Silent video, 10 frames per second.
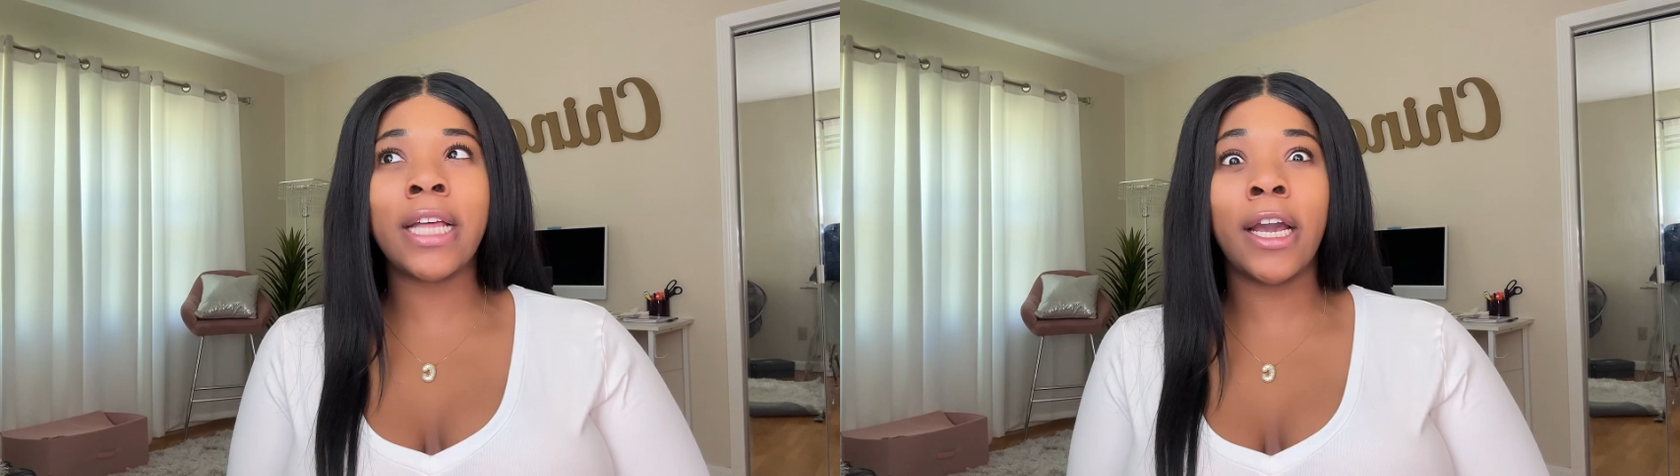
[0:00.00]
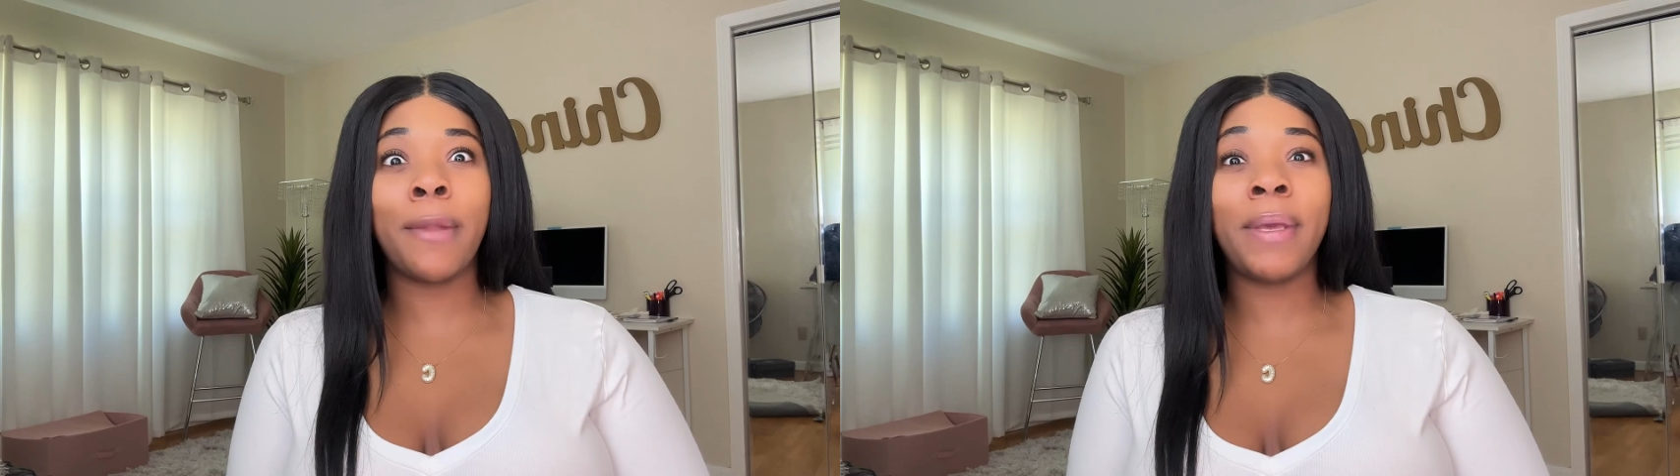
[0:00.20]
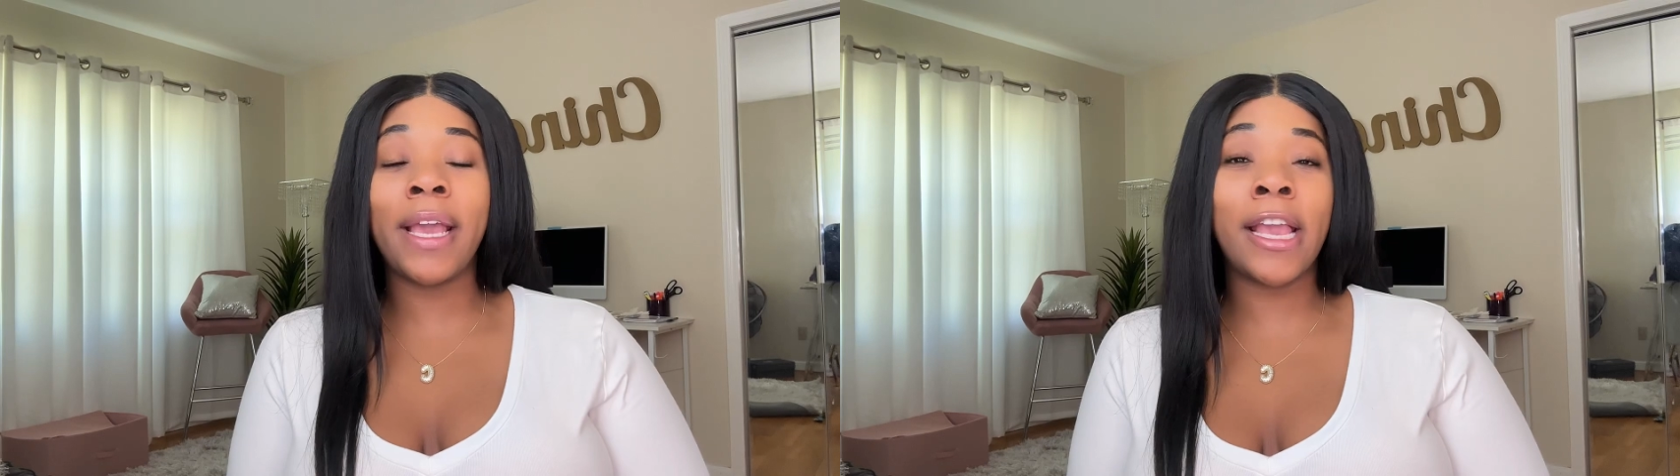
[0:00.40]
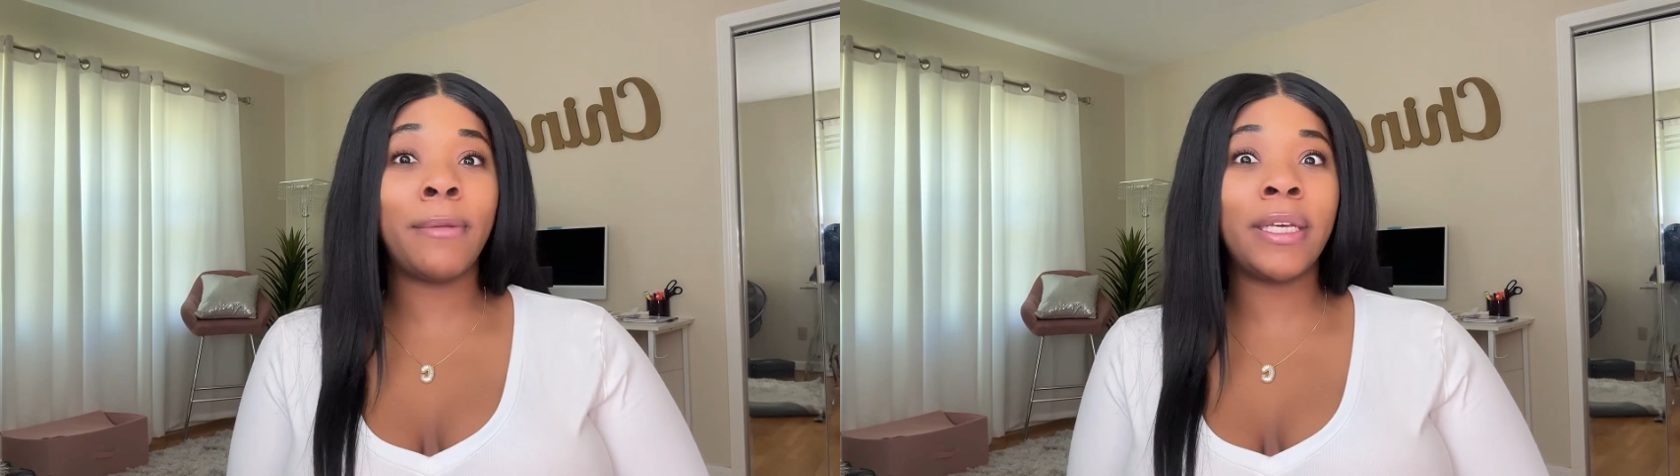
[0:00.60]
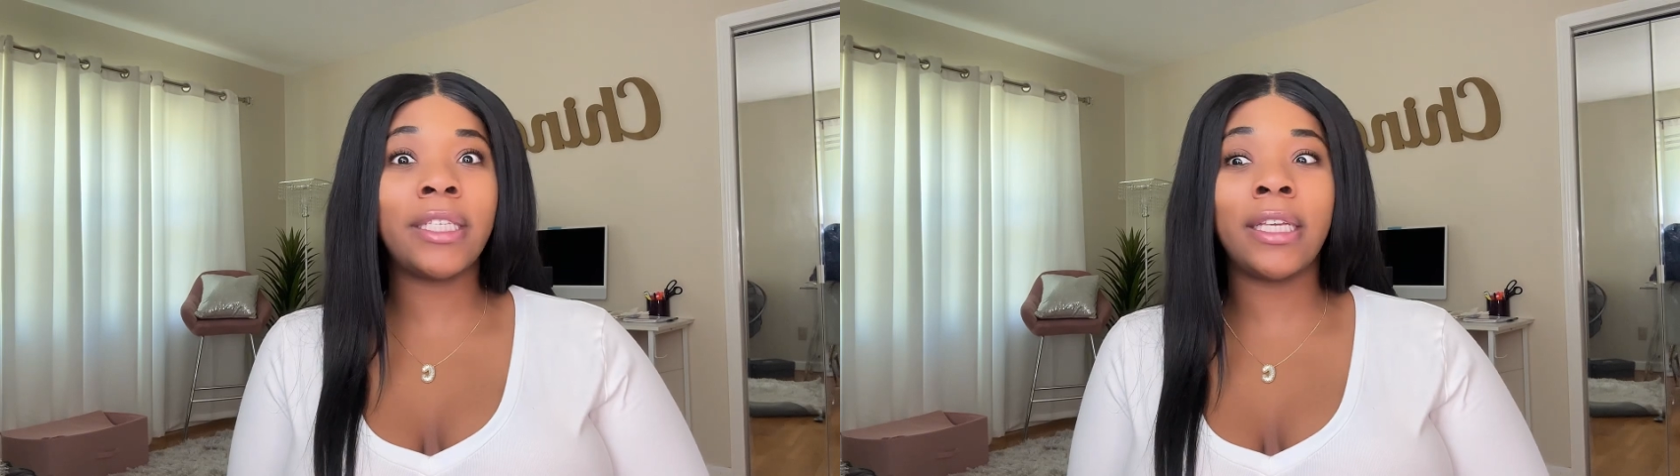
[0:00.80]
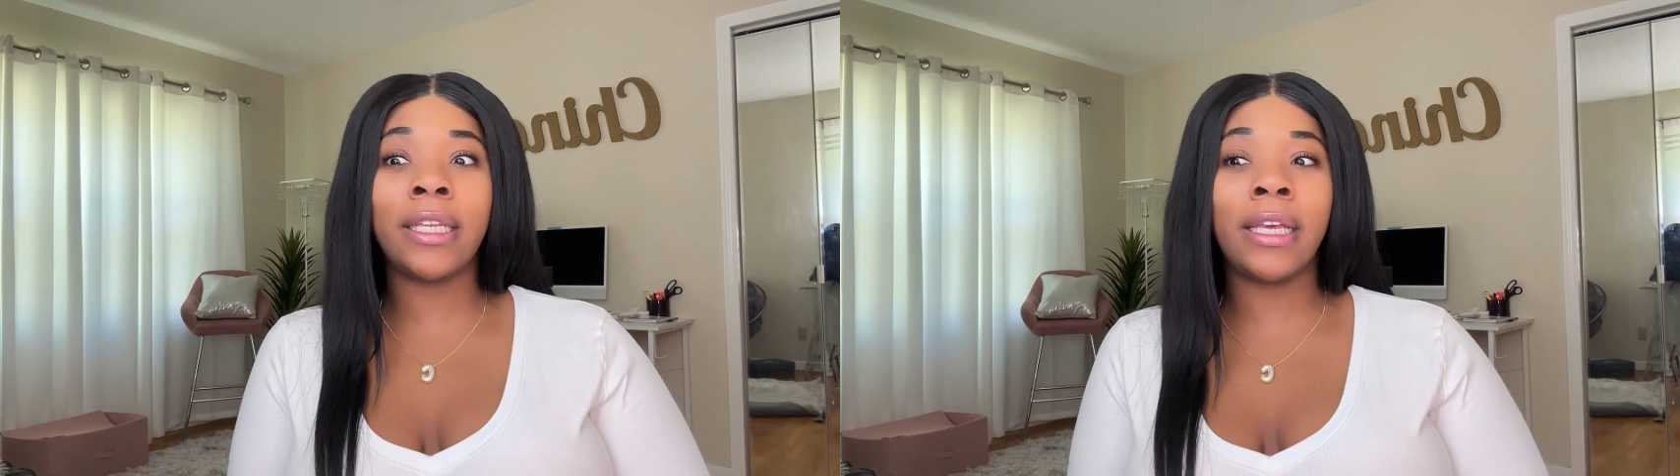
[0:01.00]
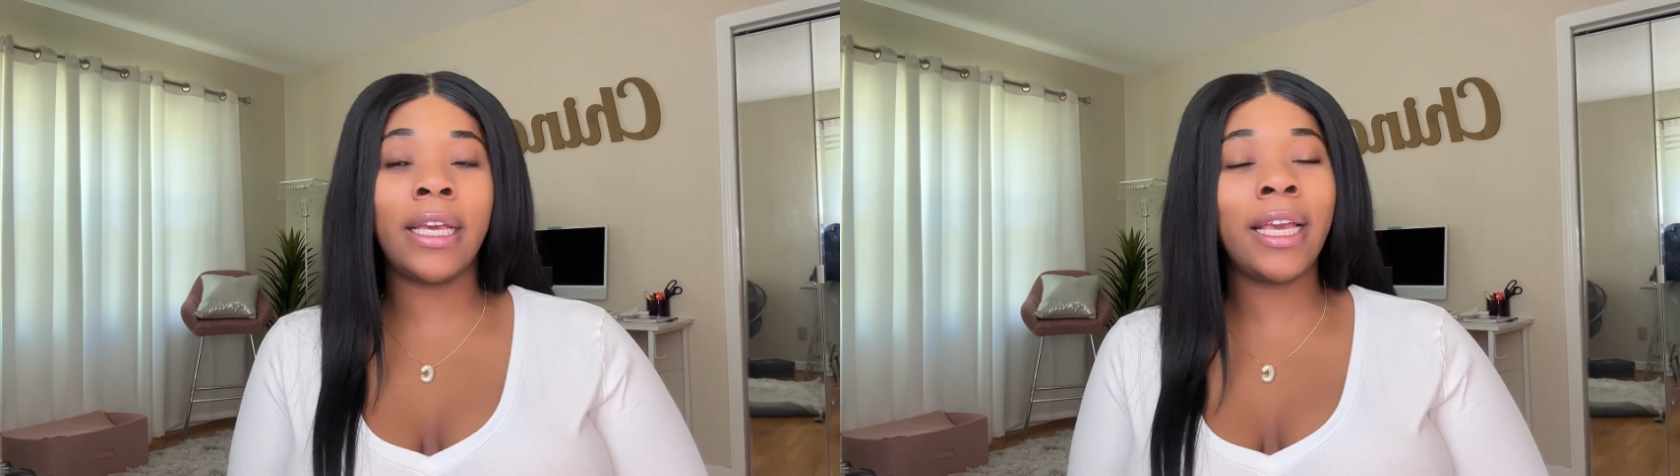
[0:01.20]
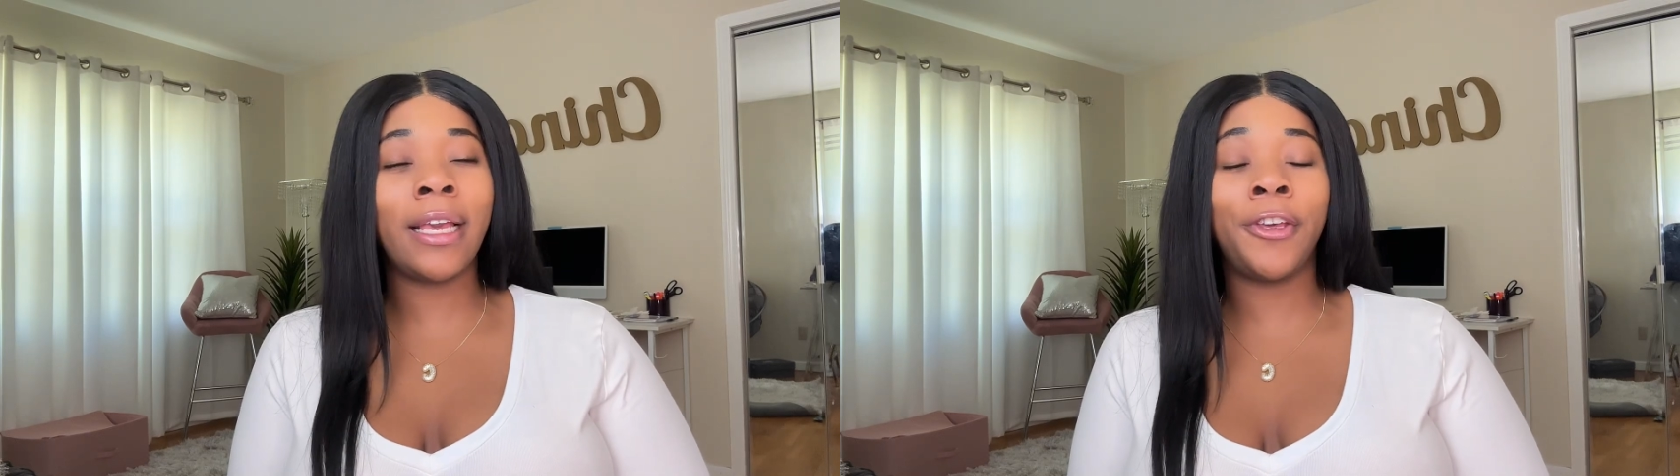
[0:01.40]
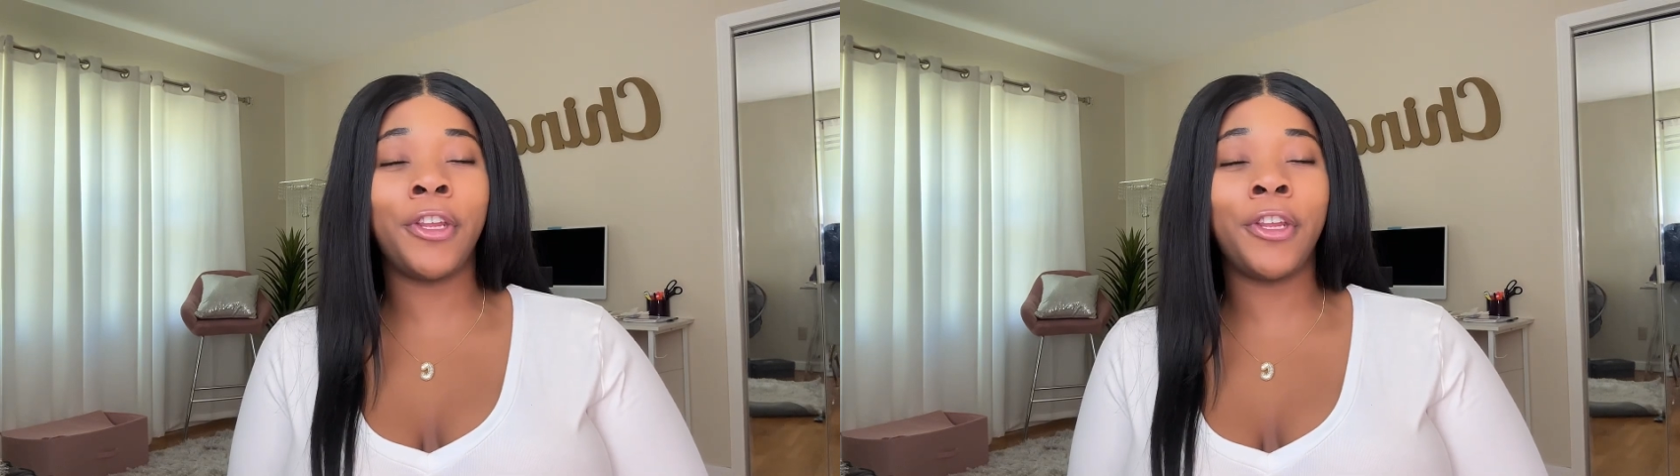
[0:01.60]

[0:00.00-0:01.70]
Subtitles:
not going to be A, B, C, D, E.